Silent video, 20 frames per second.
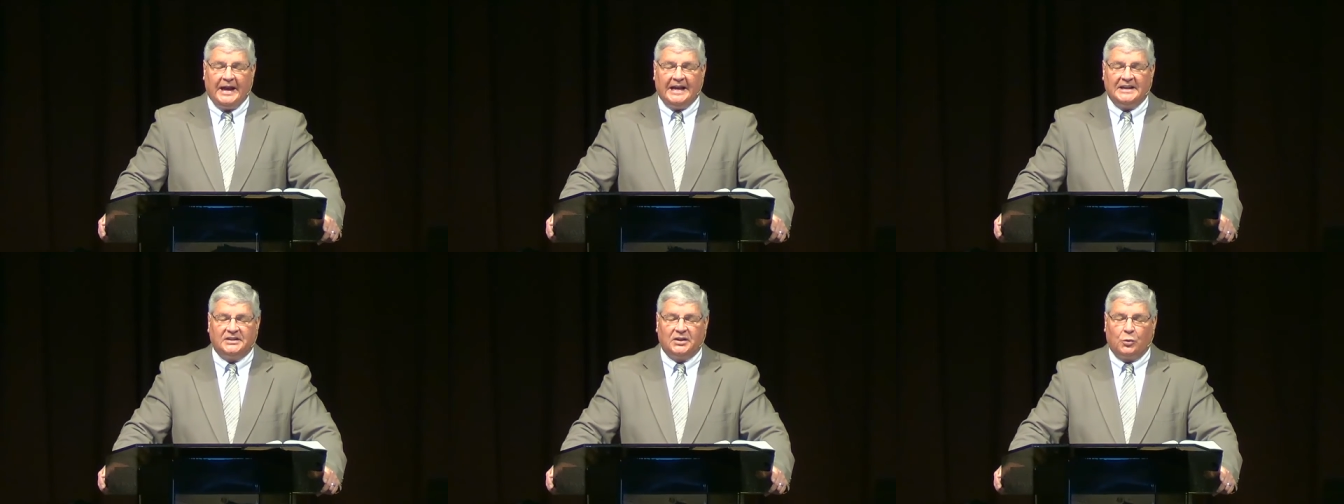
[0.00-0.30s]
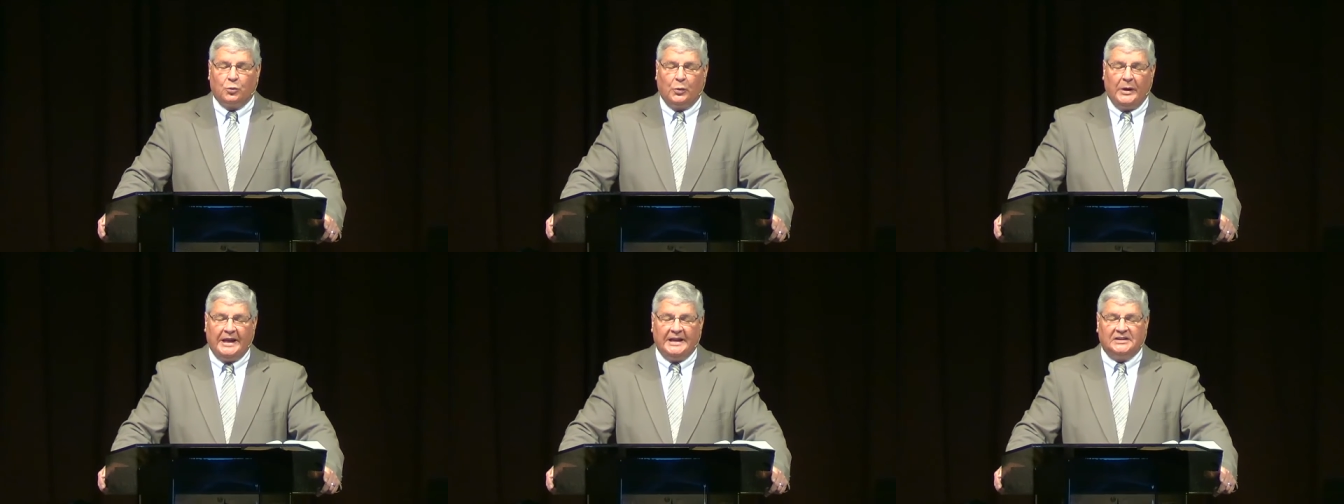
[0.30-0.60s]
as
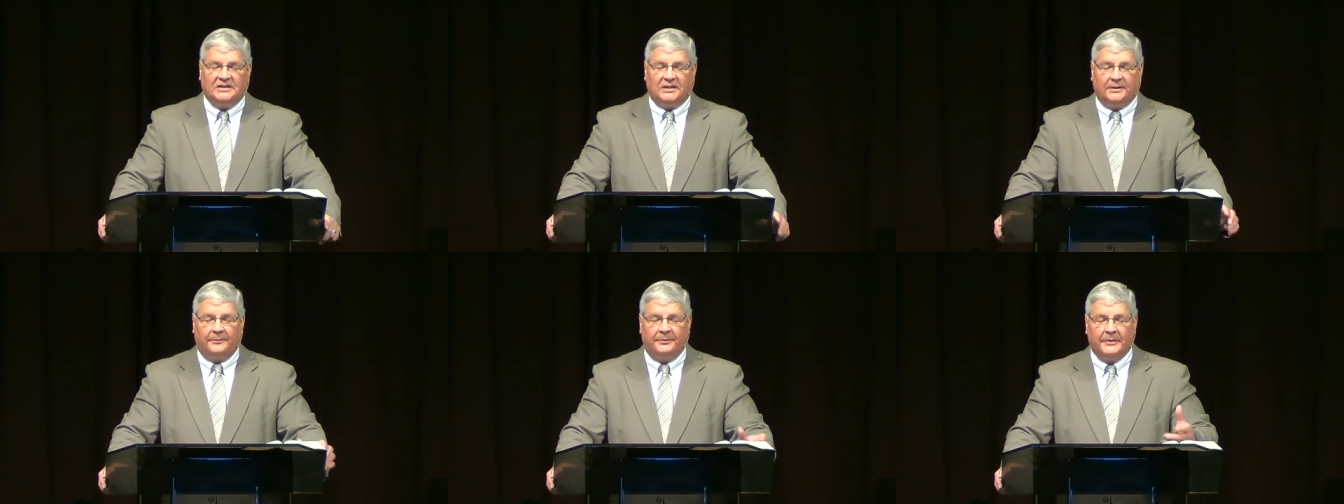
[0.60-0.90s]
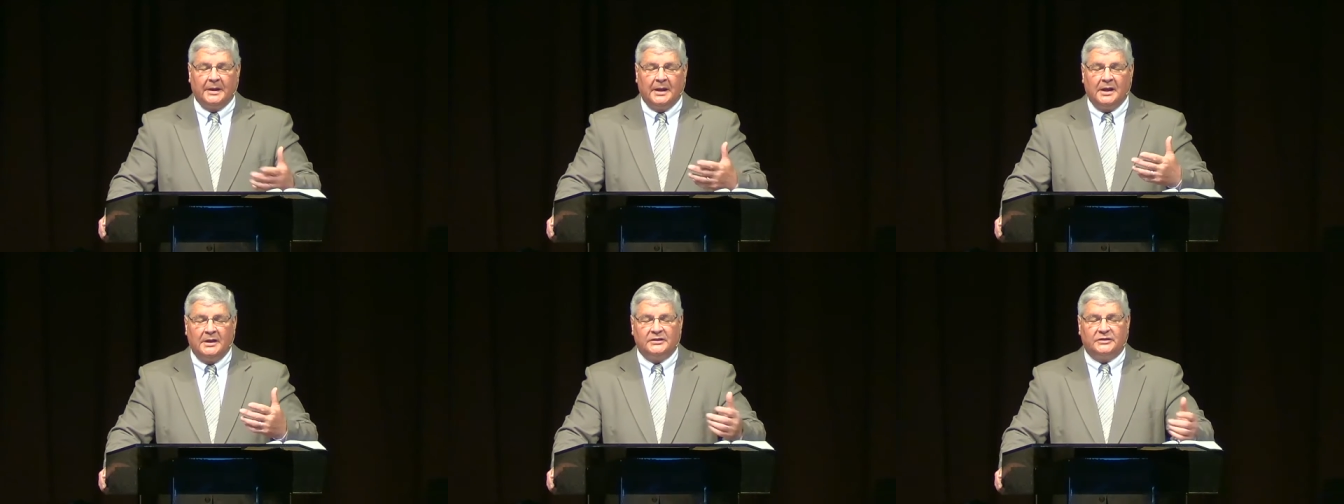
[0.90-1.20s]
a
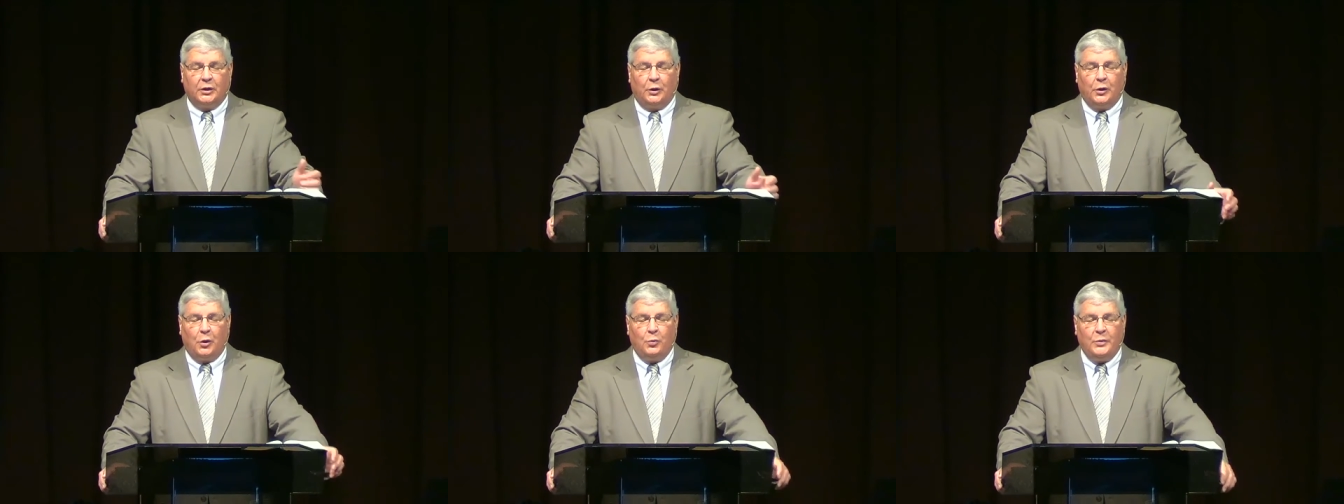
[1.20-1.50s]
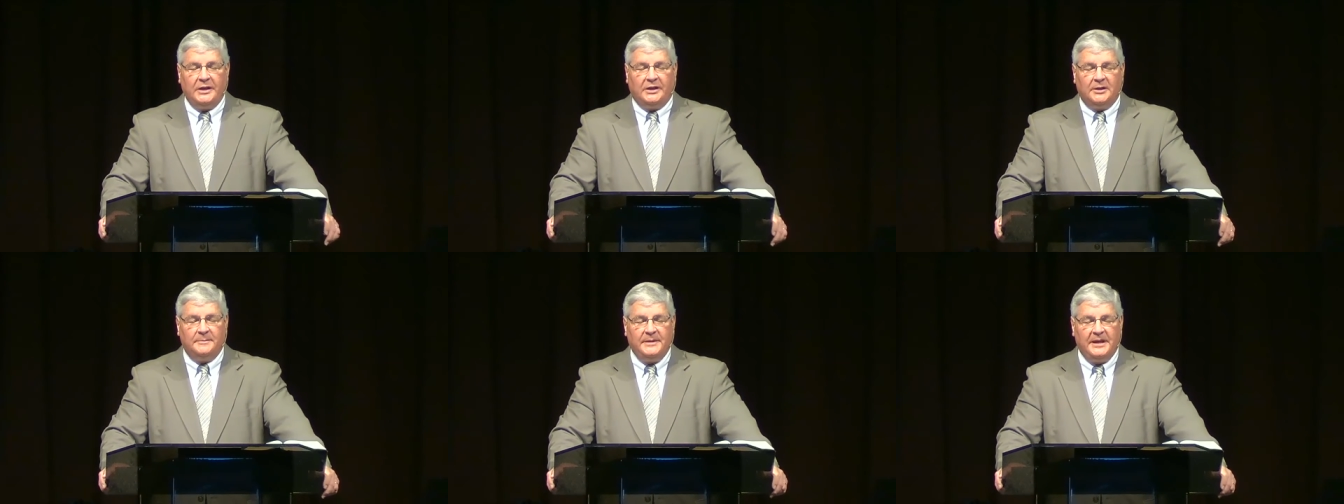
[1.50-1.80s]
ransom so that
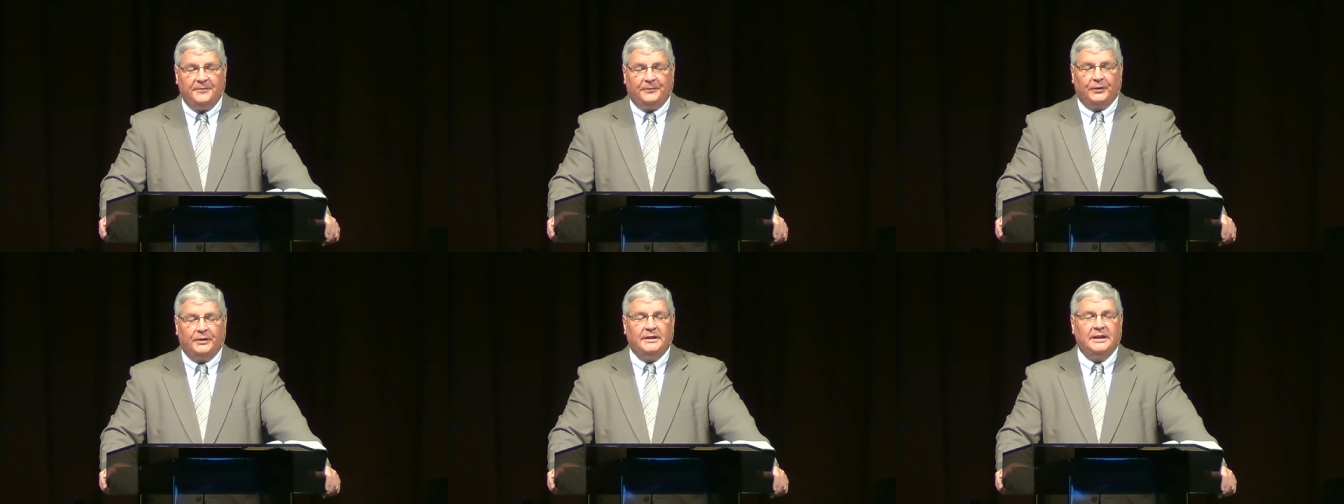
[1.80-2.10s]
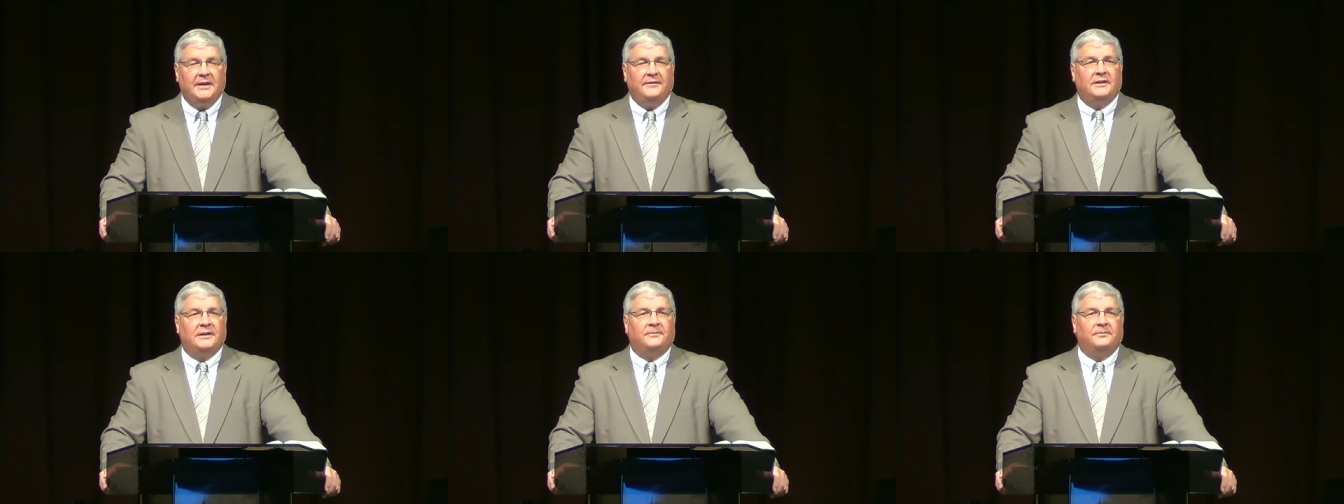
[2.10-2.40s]
we could be
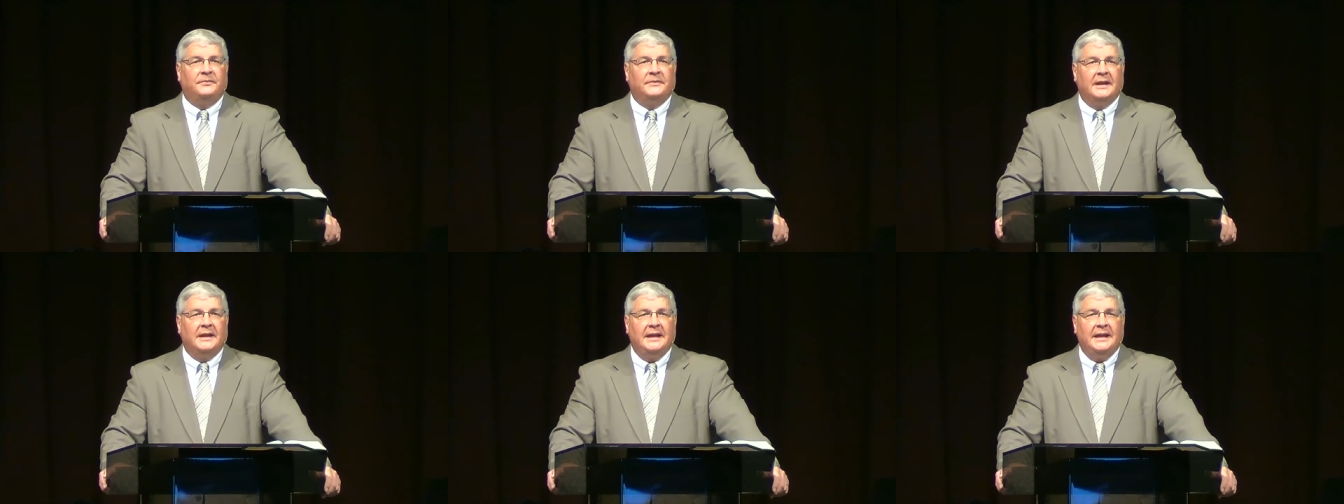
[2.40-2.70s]
forgiven